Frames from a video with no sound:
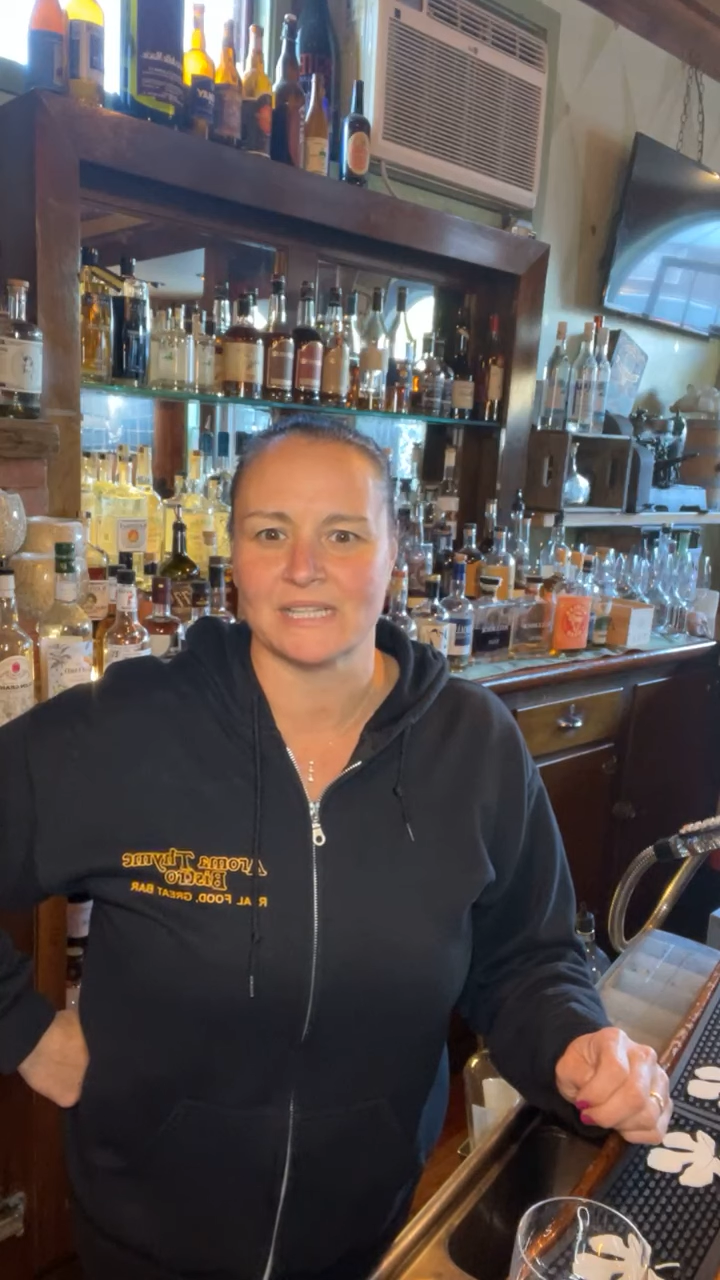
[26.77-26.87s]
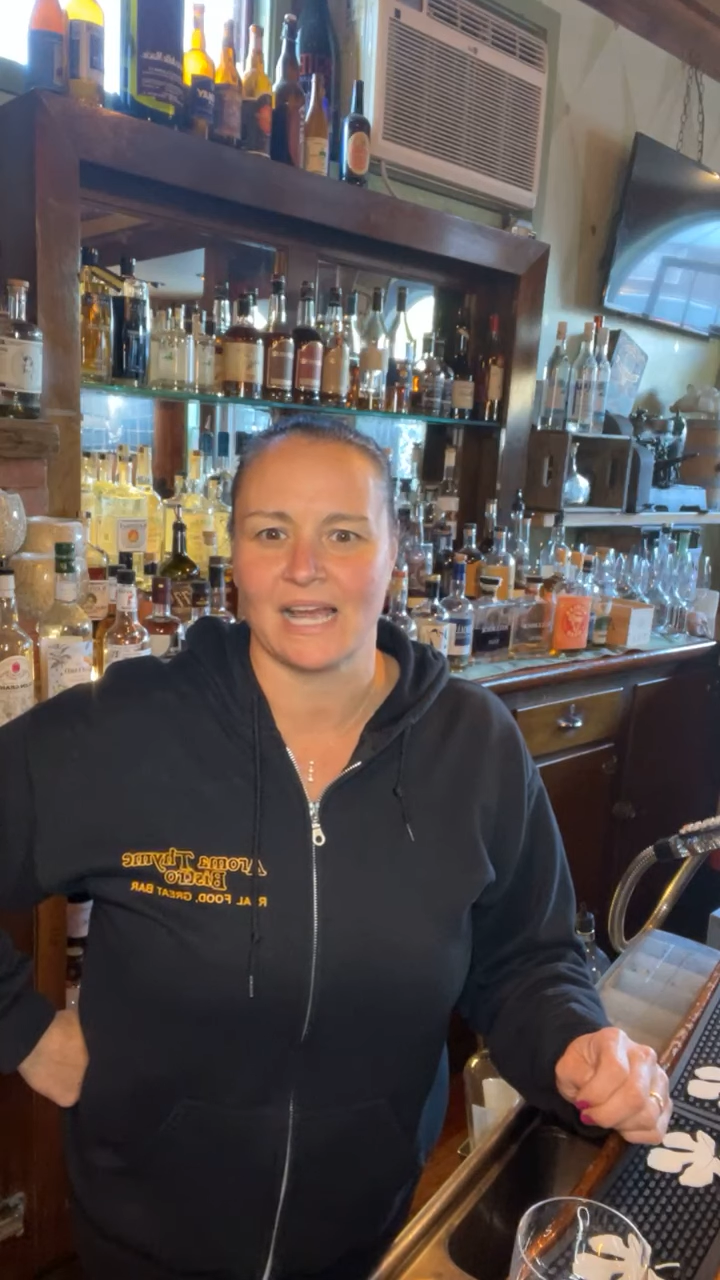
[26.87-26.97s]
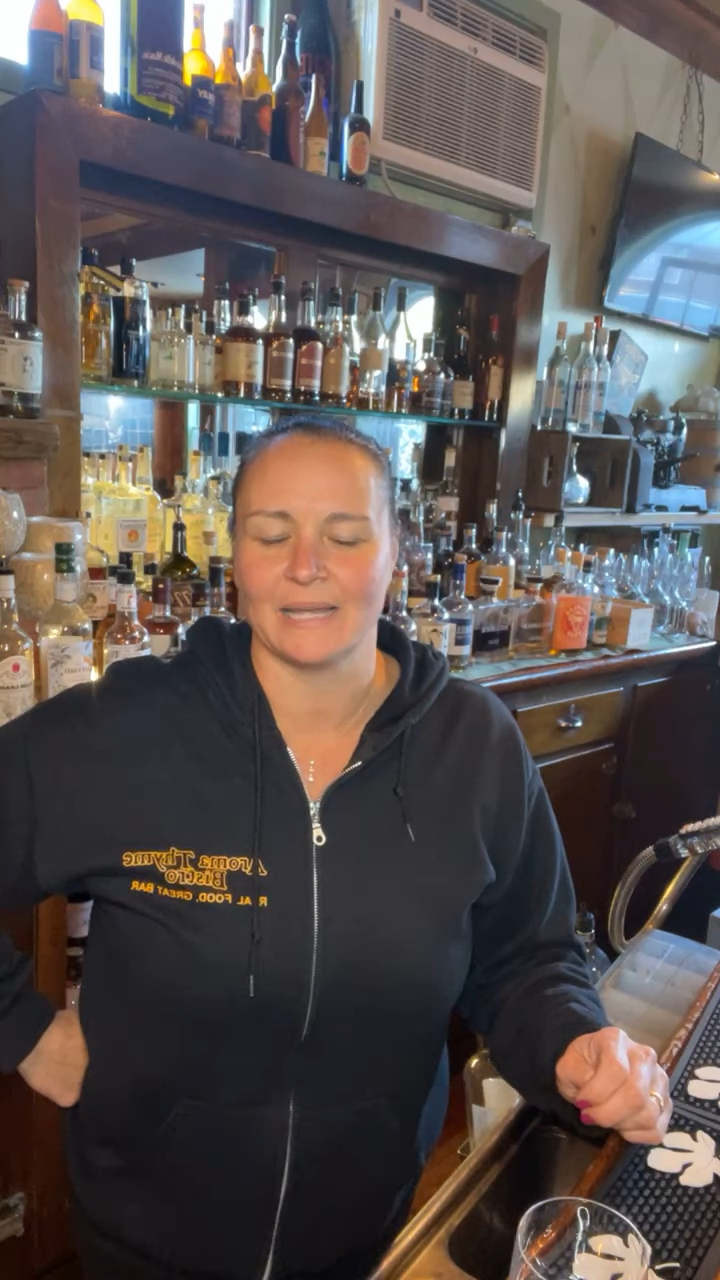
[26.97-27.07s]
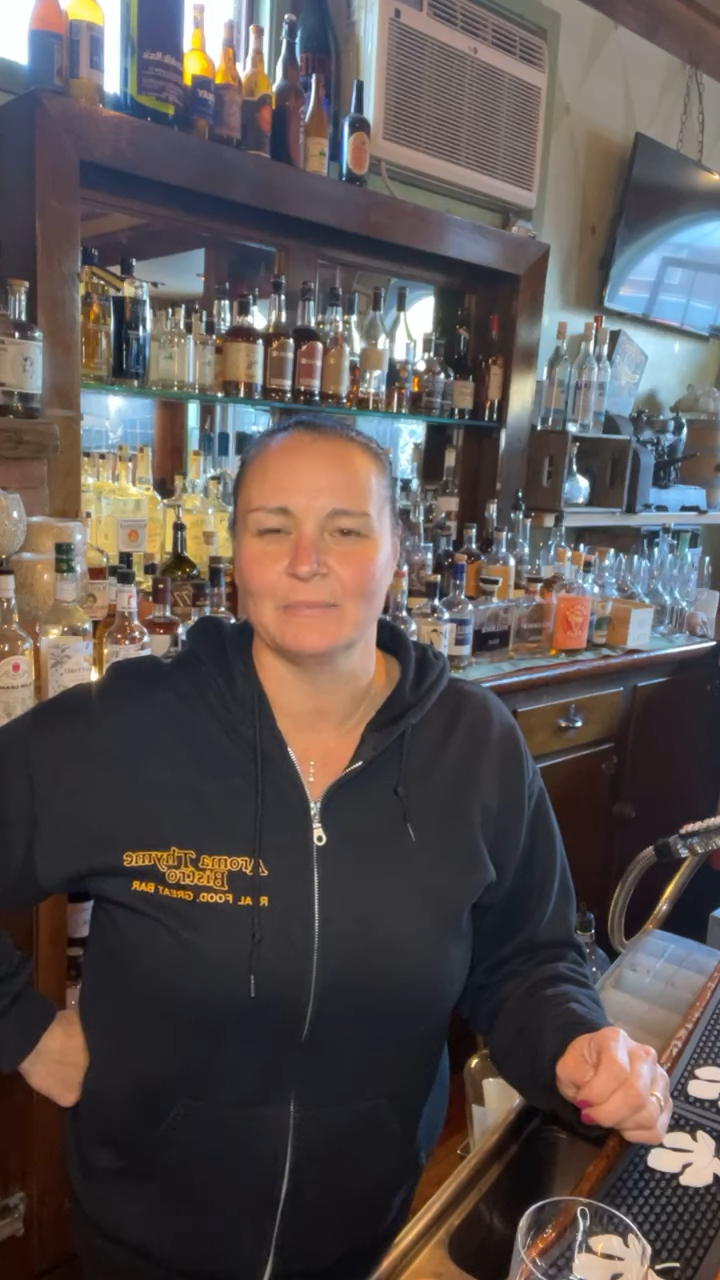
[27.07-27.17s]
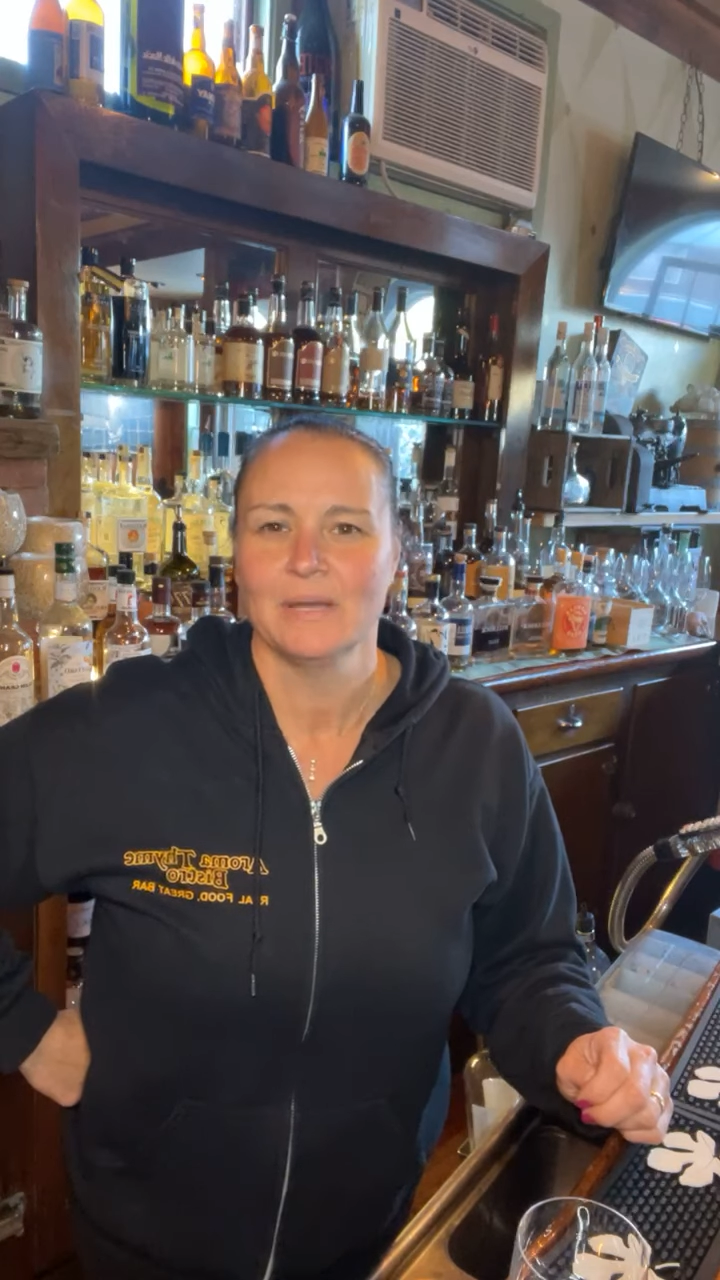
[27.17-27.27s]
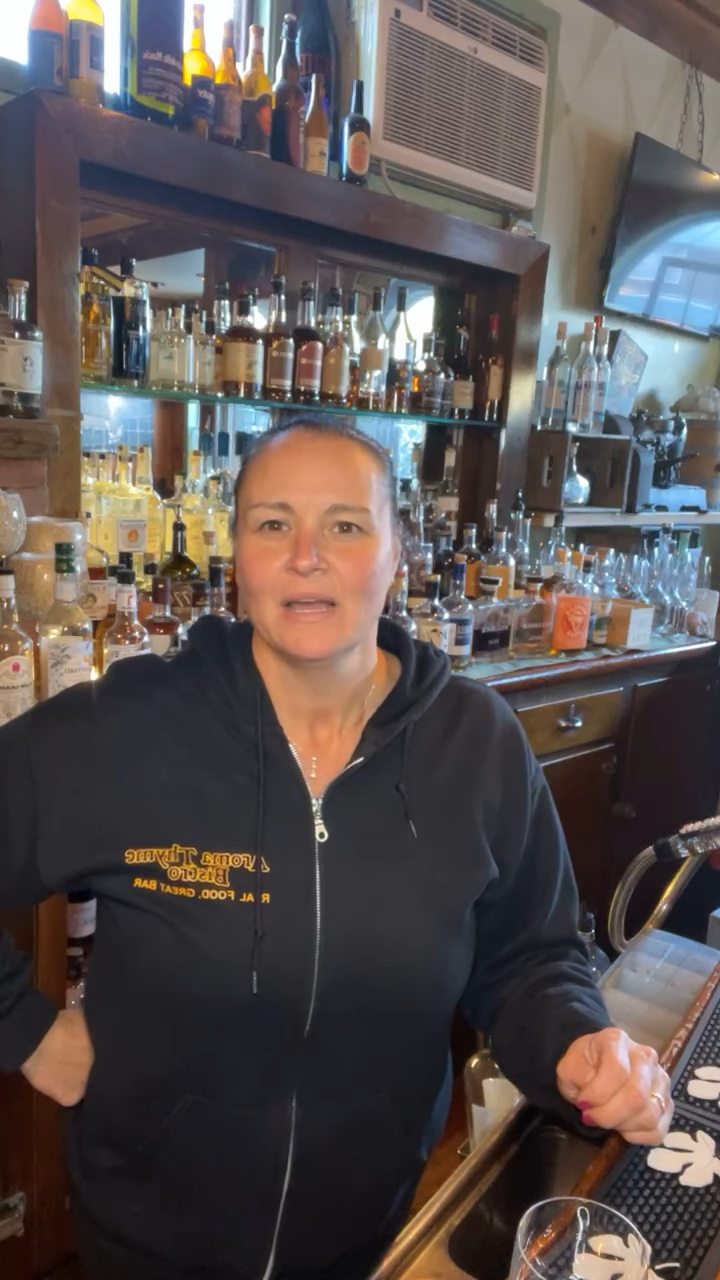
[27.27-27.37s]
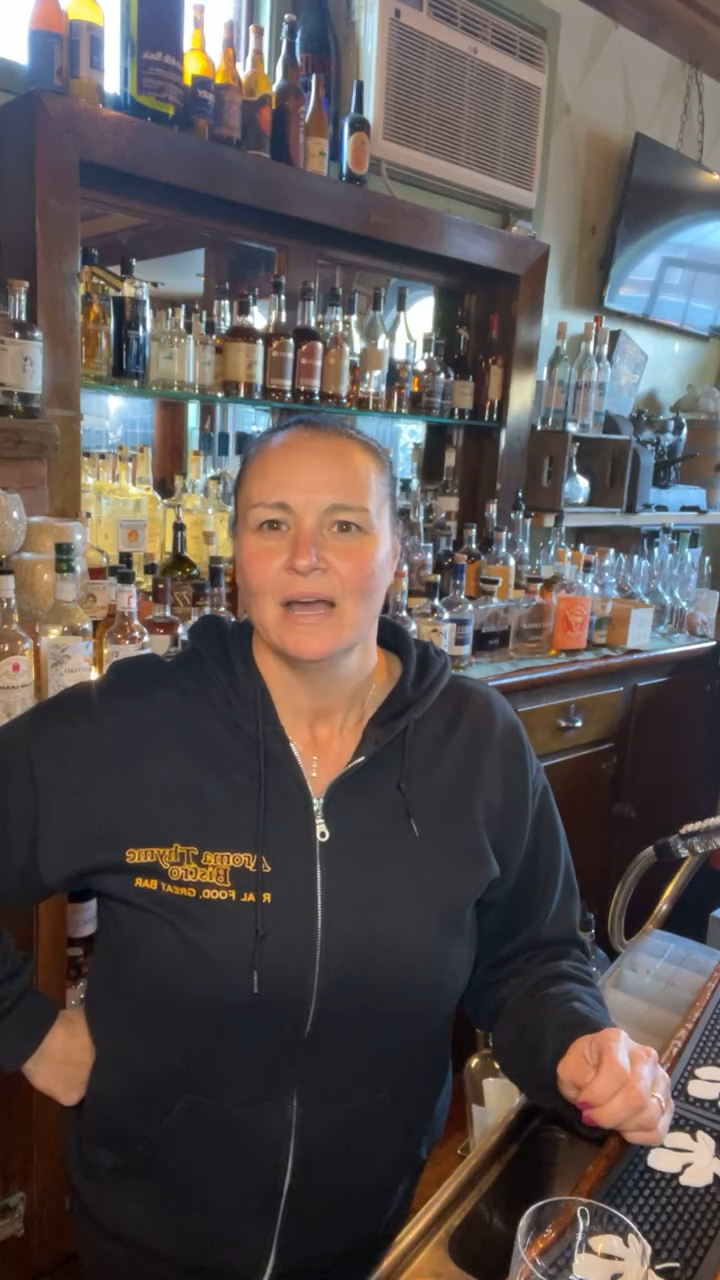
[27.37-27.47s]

Thyme.